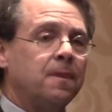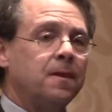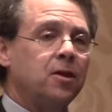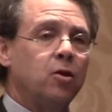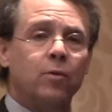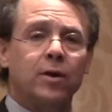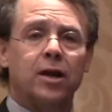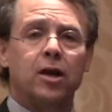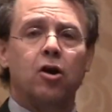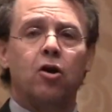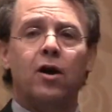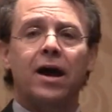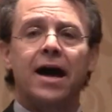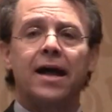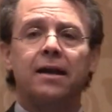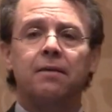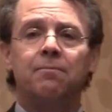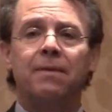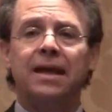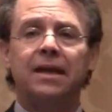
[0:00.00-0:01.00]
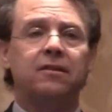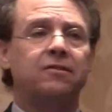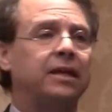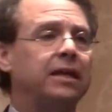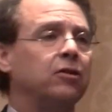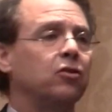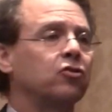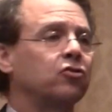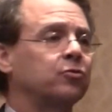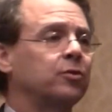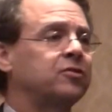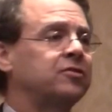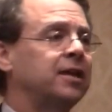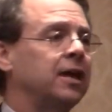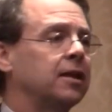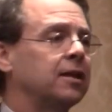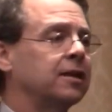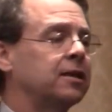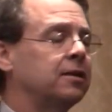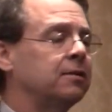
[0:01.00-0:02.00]
You want to go out and make deals with
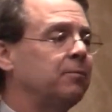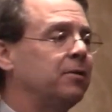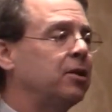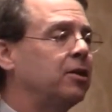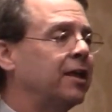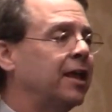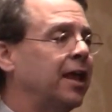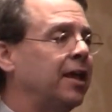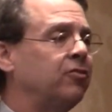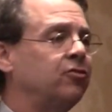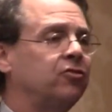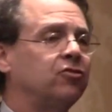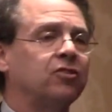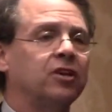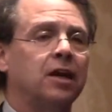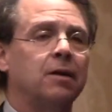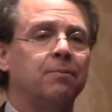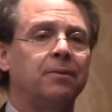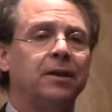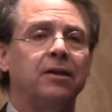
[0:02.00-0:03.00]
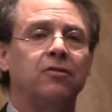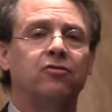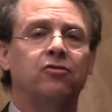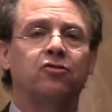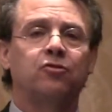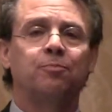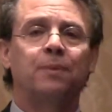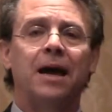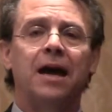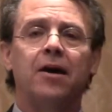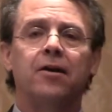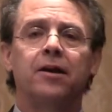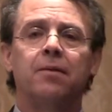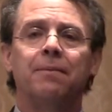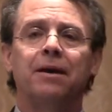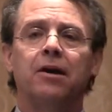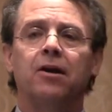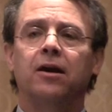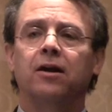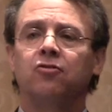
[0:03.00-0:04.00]
telecommunications companies that spy on
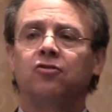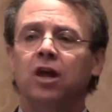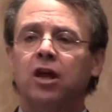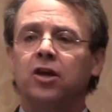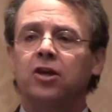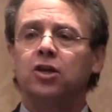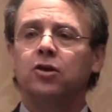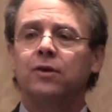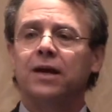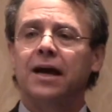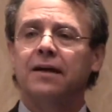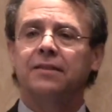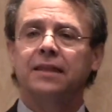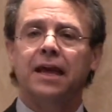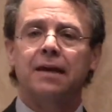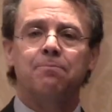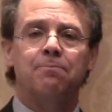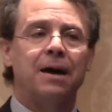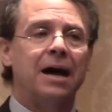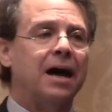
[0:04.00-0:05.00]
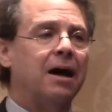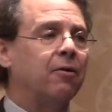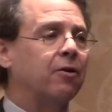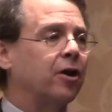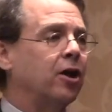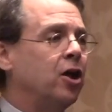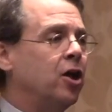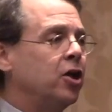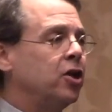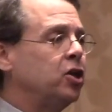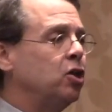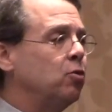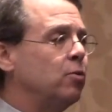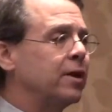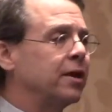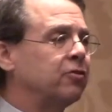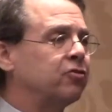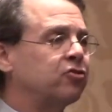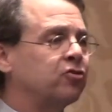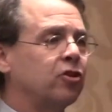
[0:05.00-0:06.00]
Americans? You got that power. You
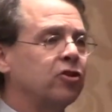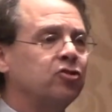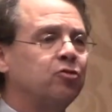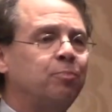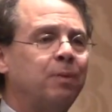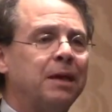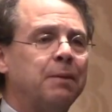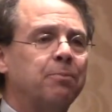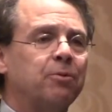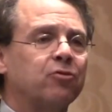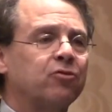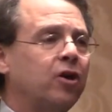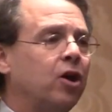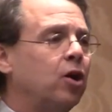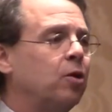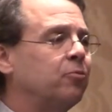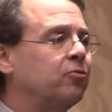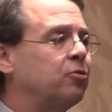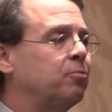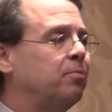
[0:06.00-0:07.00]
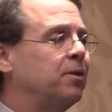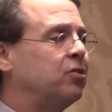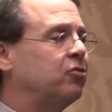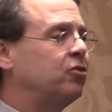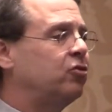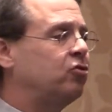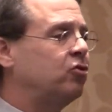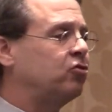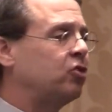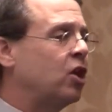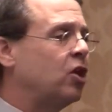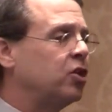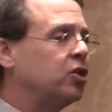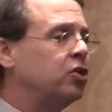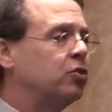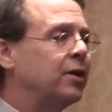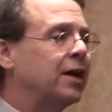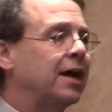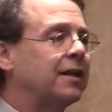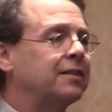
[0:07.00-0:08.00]
want to search people's homes and businesses?
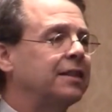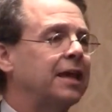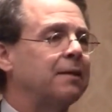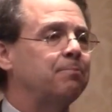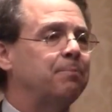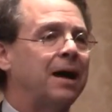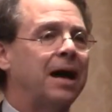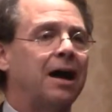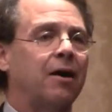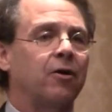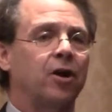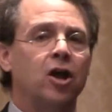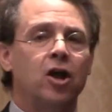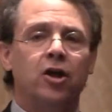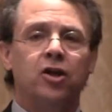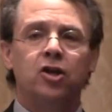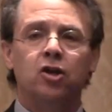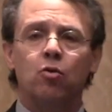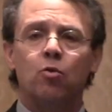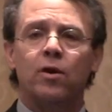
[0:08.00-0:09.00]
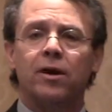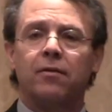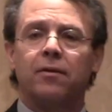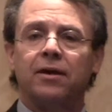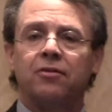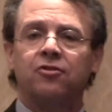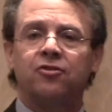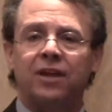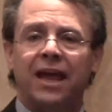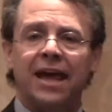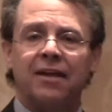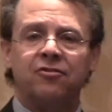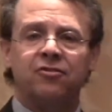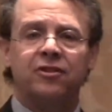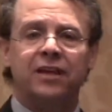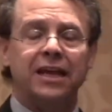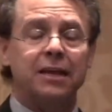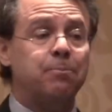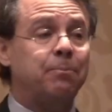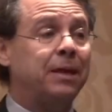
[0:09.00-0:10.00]
You got that power. You want to
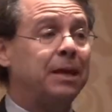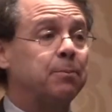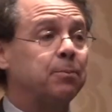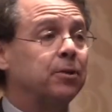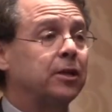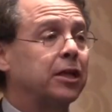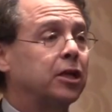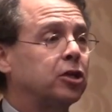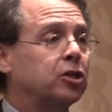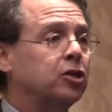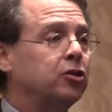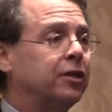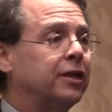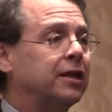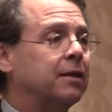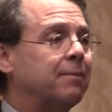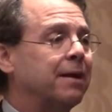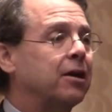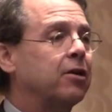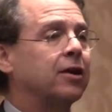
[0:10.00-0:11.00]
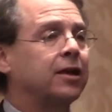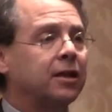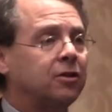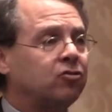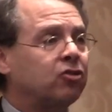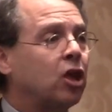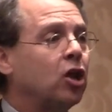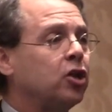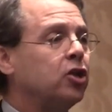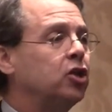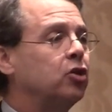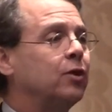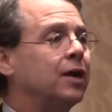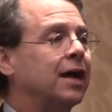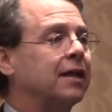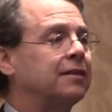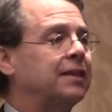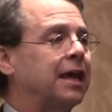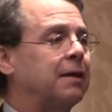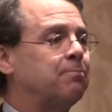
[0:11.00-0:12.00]
assassinate people, including Americans? You
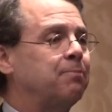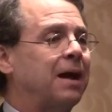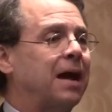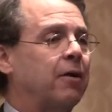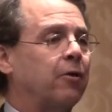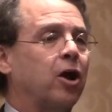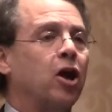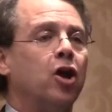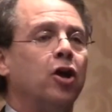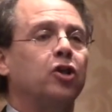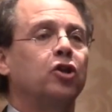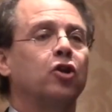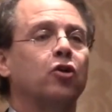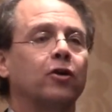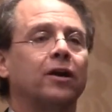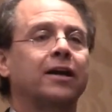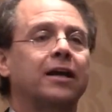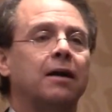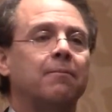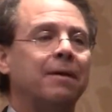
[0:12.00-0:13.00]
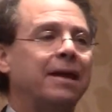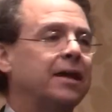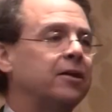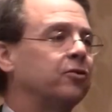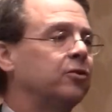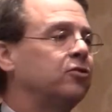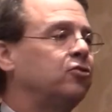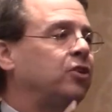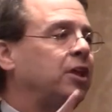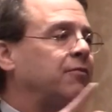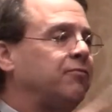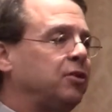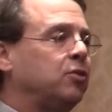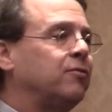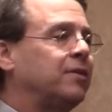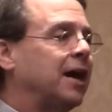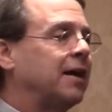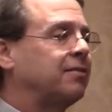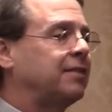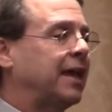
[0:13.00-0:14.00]
got that power. You're a commander-in-chief.
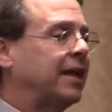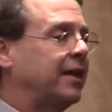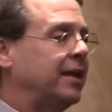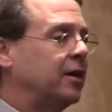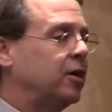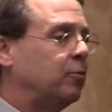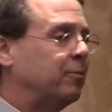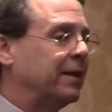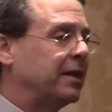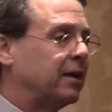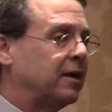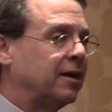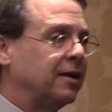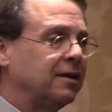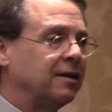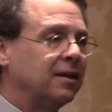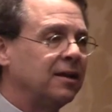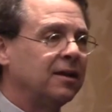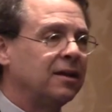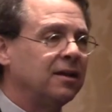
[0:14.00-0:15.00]
You've got that helmet on.